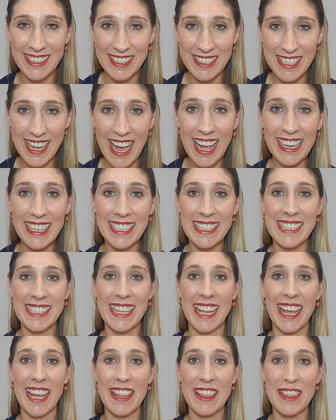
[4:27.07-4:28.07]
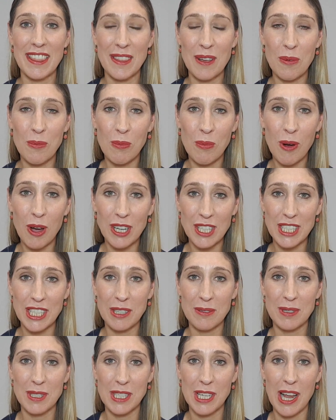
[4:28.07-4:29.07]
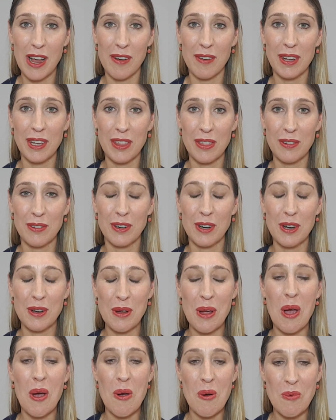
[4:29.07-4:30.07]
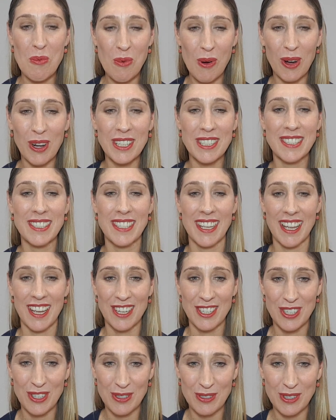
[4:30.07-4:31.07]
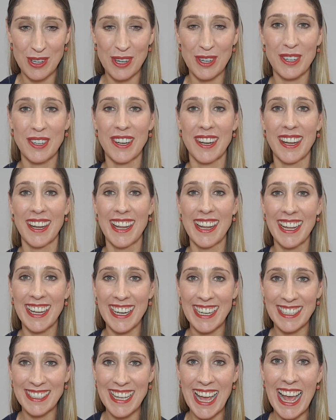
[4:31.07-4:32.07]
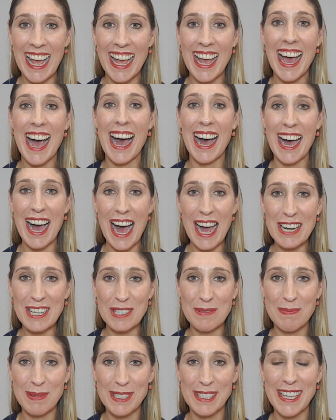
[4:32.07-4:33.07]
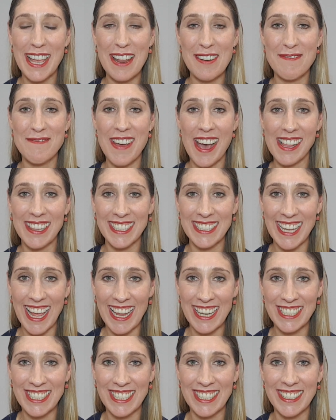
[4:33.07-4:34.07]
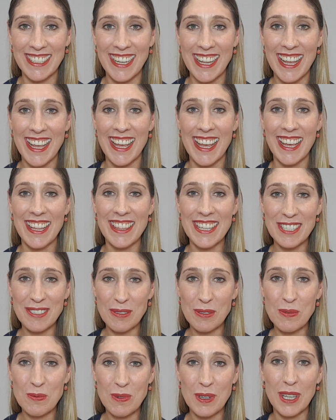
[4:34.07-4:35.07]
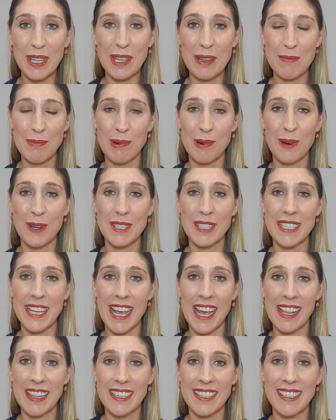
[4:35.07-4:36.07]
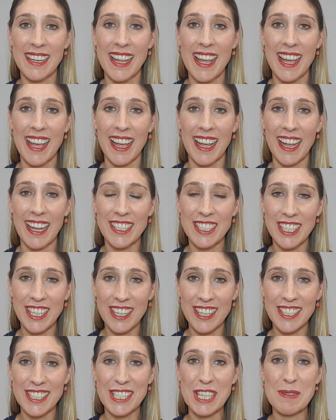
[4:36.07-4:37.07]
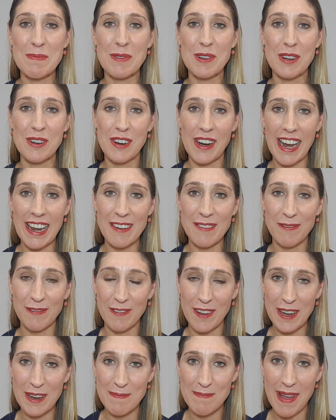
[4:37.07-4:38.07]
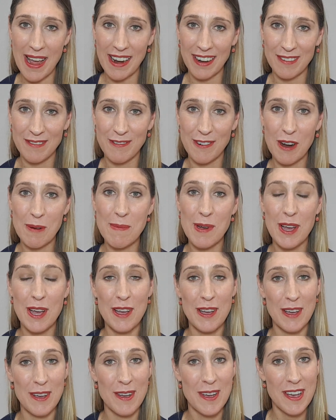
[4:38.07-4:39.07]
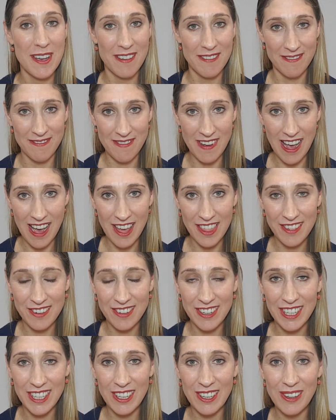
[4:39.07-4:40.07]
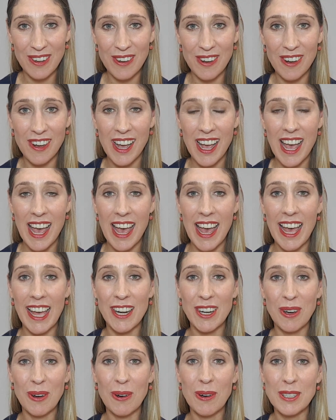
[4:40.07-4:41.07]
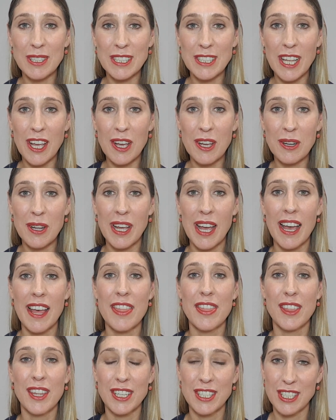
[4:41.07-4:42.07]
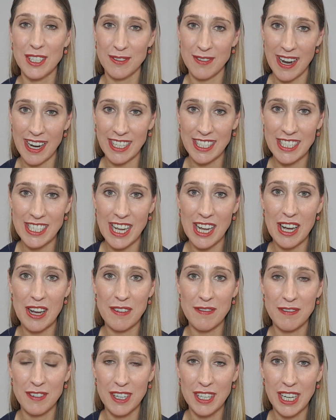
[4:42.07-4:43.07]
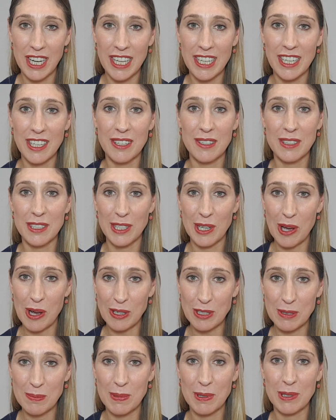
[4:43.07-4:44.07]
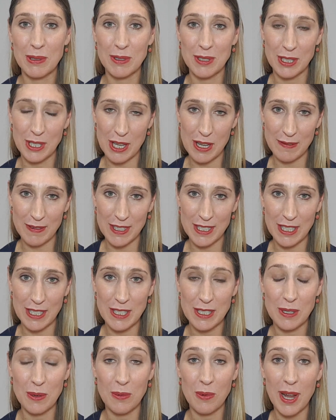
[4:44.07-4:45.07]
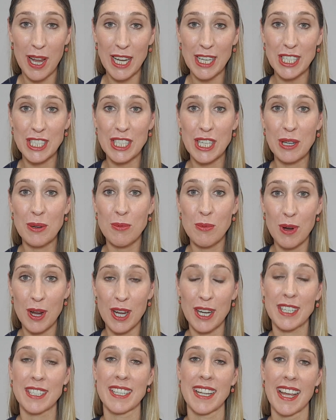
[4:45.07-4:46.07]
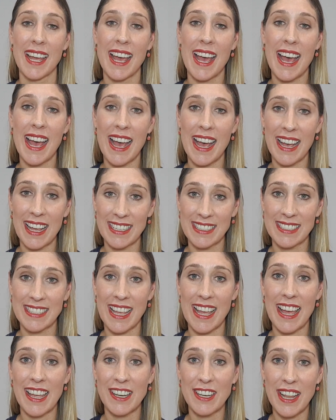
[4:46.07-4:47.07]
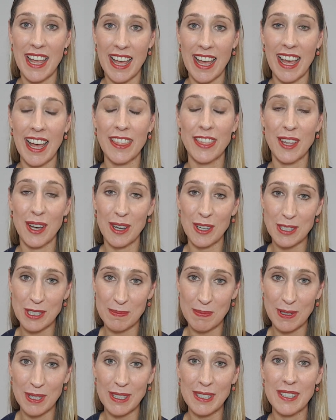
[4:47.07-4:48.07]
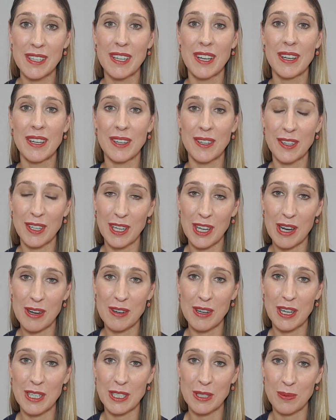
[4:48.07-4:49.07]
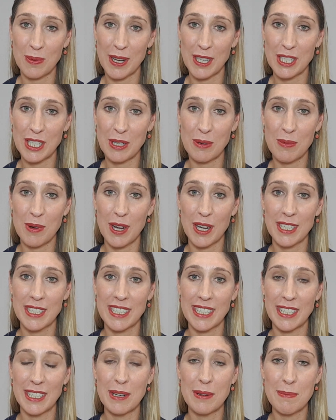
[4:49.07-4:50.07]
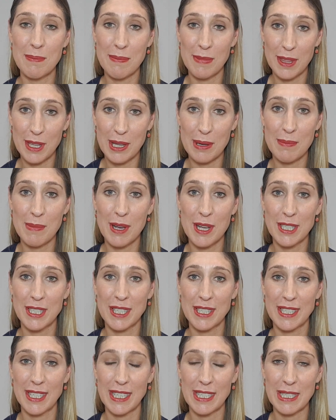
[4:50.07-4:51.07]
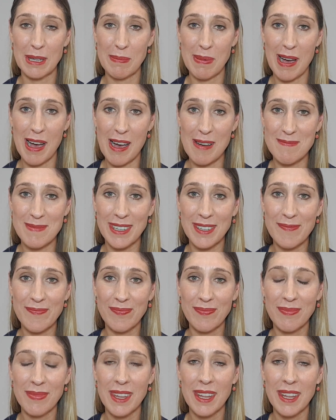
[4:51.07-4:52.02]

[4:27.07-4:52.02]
to understand that what she was going through was true. 100% validation. This is really important to Helen, and she got some great feedback from her father-in-law and also the director of clinical and hospital services, where she worked at the hospital on the Gold Coast, where she worked in the emergency department.